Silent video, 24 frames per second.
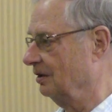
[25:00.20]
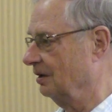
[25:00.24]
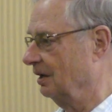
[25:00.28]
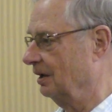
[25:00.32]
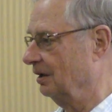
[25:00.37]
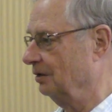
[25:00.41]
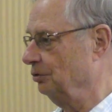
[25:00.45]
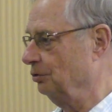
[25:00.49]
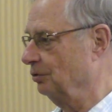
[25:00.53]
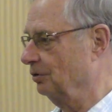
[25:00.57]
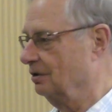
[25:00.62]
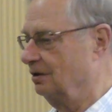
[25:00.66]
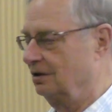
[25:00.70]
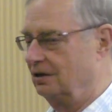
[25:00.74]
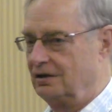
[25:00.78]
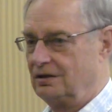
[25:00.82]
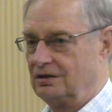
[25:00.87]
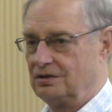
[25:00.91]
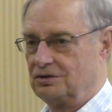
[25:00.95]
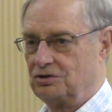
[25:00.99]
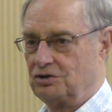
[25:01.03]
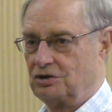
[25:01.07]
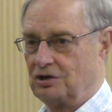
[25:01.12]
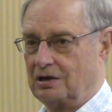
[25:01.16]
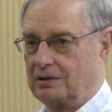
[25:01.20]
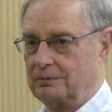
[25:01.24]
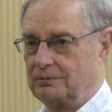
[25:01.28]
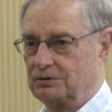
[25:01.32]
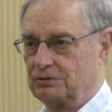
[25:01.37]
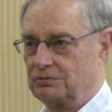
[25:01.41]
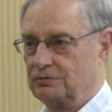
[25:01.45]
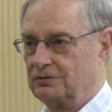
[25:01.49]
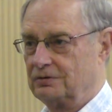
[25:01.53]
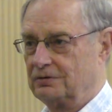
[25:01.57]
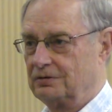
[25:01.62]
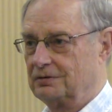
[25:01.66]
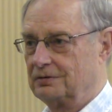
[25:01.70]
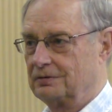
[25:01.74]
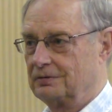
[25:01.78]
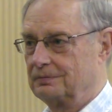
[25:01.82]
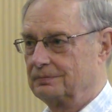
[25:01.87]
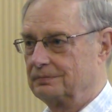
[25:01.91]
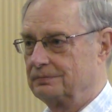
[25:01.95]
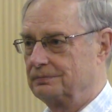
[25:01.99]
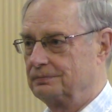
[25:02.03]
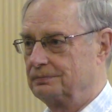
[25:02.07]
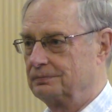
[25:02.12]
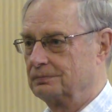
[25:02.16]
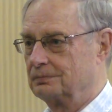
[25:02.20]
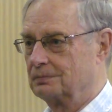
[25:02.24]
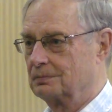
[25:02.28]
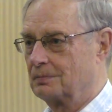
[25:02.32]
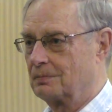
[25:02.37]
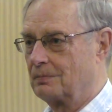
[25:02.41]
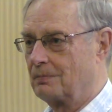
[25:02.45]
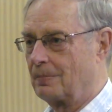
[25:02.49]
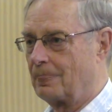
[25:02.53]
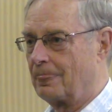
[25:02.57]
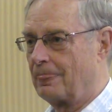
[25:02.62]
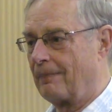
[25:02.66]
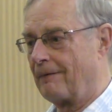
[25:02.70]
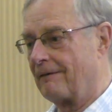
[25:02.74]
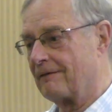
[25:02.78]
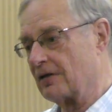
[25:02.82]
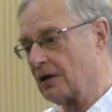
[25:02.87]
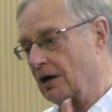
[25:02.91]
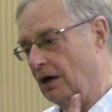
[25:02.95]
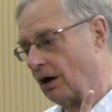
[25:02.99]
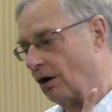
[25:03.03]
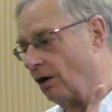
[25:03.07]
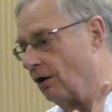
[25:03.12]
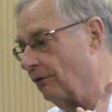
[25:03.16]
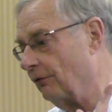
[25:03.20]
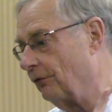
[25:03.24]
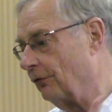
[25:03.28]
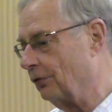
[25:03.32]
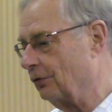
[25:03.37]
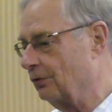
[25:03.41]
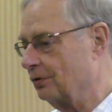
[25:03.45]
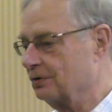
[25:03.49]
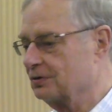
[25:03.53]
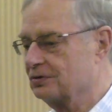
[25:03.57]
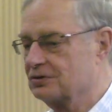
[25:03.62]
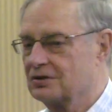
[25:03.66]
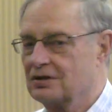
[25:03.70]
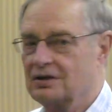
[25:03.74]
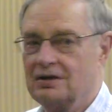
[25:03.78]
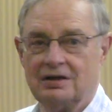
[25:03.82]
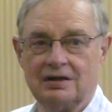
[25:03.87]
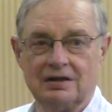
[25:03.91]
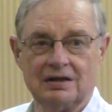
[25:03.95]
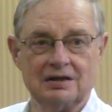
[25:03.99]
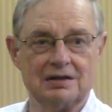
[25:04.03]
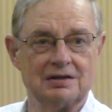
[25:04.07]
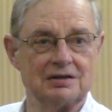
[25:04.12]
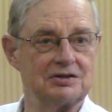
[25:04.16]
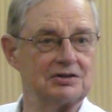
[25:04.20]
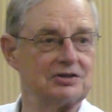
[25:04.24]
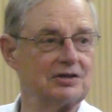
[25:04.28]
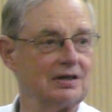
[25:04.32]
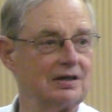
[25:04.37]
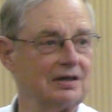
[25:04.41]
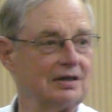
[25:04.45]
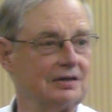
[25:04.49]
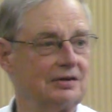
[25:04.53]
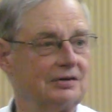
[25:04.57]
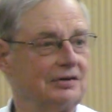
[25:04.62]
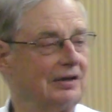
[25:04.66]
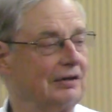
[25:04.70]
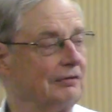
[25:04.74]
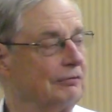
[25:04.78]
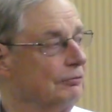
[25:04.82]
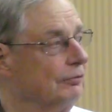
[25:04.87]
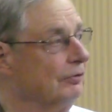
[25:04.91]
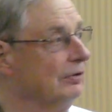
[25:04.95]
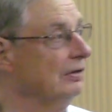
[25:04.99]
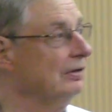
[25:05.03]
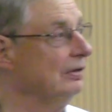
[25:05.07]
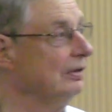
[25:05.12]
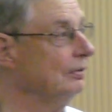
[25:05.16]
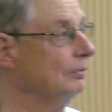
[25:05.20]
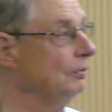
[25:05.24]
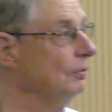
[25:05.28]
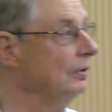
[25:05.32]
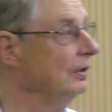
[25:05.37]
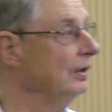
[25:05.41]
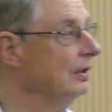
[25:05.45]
non-Euclidean geometry. All fours said that really